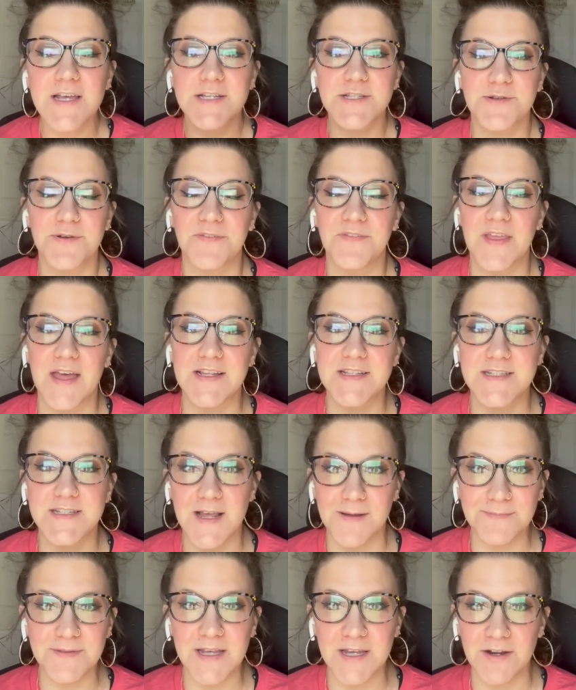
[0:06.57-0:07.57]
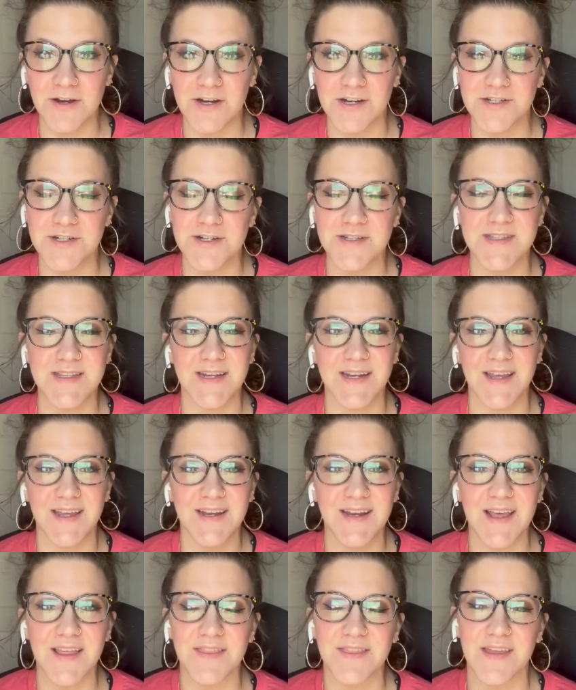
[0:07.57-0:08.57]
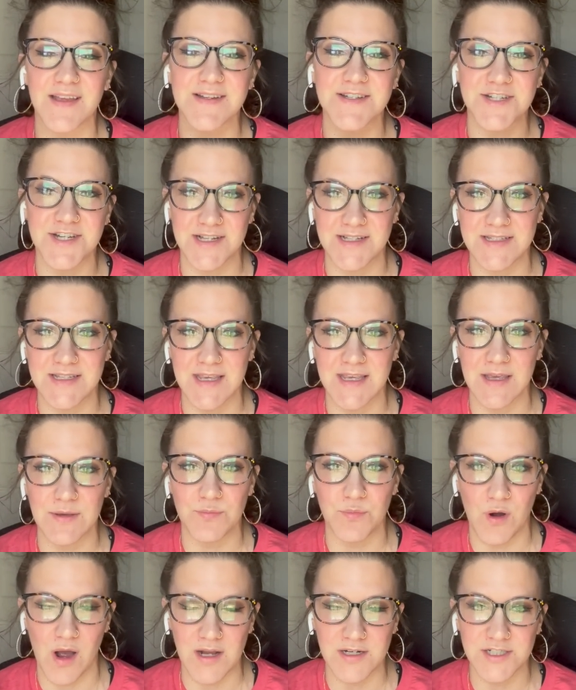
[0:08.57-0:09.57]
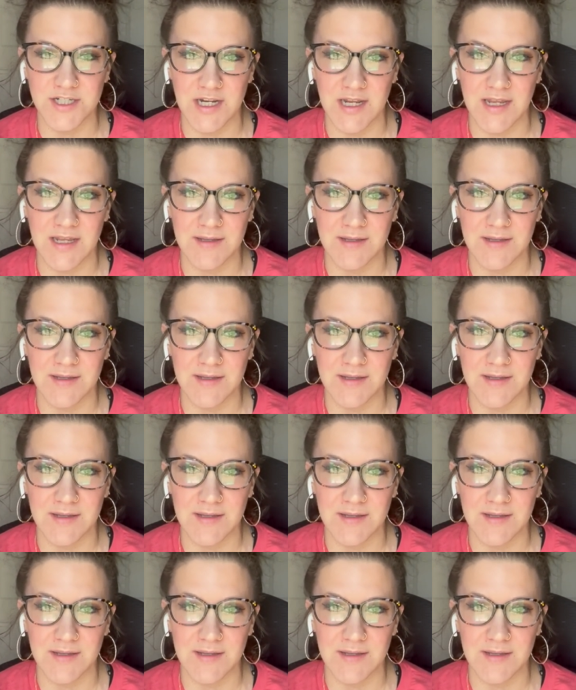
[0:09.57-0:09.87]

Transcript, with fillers: So if that's something you're interested in, then just keep watching.